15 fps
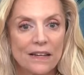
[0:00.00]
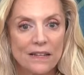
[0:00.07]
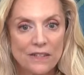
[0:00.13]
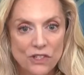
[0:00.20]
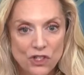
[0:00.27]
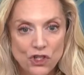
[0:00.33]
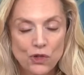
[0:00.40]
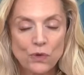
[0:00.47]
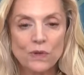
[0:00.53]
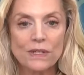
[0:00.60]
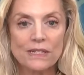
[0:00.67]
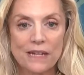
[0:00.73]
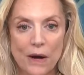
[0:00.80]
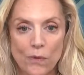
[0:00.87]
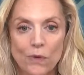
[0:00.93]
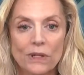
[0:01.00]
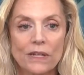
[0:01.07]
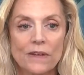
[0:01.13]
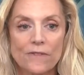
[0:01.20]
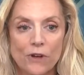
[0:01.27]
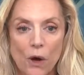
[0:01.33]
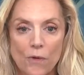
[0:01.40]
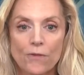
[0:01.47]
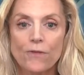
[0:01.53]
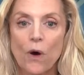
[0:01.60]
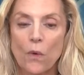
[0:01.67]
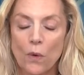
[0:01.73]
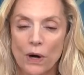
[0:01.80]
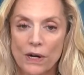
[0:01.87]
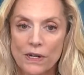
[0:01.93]
student debt relief go
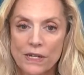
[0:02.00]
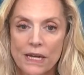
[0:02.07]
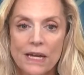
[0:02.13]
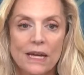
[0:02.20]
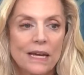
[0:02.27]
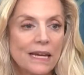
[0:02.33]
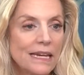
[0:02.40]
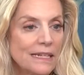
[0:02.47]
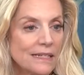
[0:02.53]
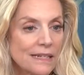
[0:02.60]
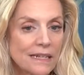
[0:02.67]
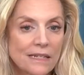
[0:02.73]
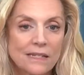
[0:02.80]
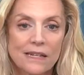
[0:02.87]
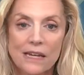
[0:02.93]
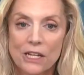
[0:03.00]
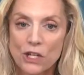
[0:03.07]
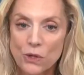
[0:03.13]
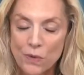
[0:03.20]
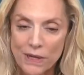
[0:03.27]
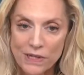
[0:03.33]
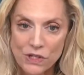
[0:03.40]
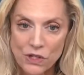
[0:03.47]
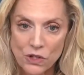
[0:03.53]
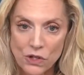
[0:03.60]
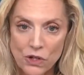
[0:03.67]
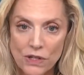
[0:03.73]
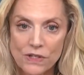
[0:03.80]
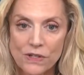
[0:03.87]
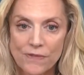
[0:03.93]
forward. He's continuing to
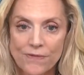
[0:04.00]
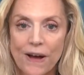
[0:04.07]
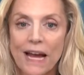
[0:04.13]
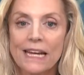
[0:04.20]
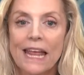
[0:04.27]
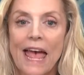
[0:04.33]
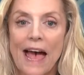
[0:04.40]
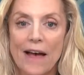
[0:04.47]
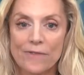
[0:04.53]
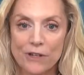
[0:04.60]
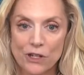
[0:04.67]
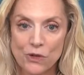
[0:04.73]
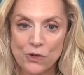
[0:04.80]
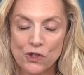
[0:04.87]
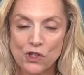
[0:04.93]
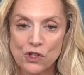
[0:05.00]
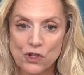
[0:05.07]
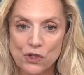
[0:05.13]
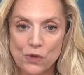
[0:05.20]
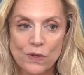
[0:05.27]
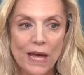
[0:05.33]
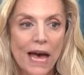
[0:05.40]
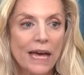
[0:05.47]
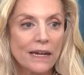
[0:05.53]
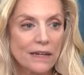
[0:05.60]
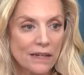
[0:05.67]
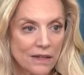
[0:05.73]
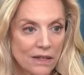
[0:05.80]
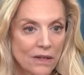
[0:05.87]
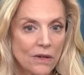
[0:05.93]
look to find avenues to do that
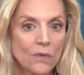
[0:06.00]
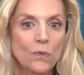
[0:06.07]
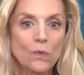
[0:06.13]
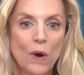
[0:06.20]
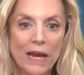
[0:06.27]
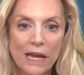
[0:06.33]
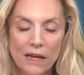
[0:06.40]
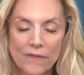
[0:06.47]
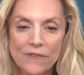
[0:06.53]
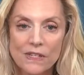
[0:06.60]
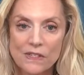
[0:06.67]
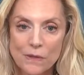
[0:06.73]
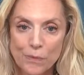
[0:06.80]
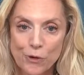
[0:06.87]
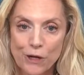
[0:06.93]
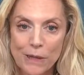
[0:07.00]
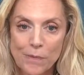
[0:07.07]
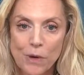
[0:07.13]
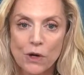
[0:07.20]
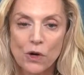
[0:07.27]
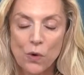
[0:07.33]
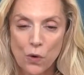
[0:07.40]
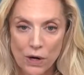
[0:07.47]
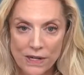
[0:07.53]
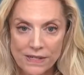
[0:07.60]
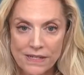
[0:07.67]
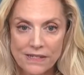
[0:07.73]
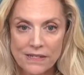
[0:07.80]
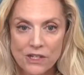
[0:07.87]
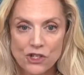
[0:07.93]
in the wake of the Supreme Court
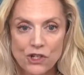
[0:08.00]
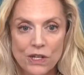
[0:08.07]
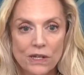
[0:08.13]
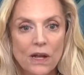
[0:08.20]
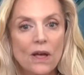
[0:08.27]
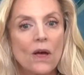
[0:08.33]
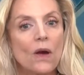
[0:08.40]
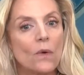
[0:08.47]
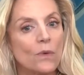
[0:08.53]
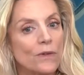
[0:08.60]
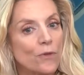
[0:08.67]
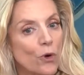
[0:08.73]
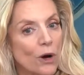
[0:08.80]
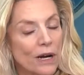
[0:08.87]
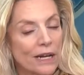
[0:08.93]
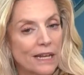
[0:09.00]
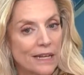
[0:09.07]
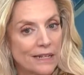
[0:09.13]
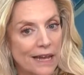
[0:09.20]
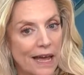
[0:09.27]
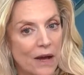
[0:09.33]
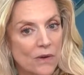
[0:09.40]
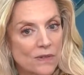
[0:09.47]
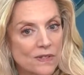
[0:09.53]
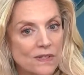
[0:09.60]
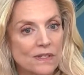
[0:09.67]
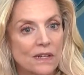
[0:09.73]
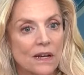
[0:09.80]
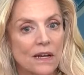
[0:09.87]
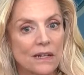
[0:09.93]
decision. We've already
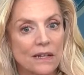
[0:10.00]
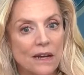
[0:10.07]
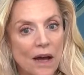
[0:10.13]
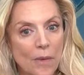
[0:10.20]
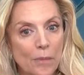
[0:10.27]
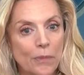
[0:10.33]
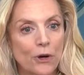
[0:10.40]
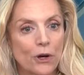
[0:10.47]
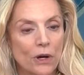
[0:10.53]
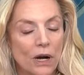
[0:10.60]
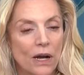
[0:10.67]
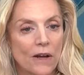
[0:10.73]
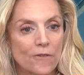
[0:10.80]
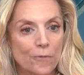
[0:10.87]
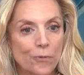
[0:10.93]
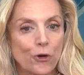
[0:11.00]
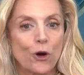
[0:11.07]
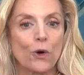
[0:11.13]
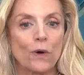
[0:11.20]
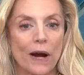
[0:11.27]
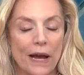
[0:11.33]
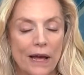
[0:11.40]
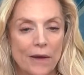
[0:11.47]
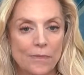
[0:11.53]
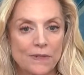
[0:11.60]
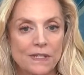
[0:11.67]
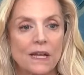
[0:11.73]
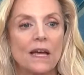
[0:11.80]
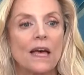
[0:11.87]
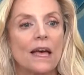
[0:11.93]
announced a number of
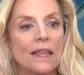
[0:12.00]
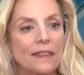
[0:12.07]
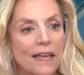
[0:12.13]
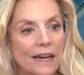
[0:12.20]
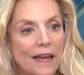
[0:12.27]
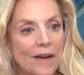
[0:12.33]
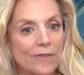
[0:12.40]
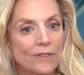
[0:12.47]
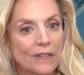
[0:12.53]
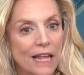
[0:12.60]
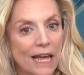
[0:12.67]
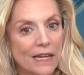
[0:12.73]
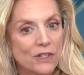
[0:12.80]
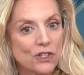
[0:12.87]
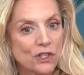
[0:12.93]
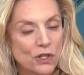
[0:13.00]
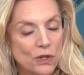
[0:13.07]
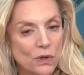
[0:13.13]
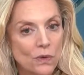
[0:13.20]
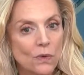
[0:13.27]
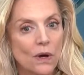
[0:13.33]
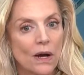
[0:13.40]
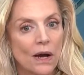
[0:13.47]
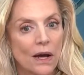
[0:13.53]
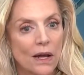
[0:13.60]
programs that have led to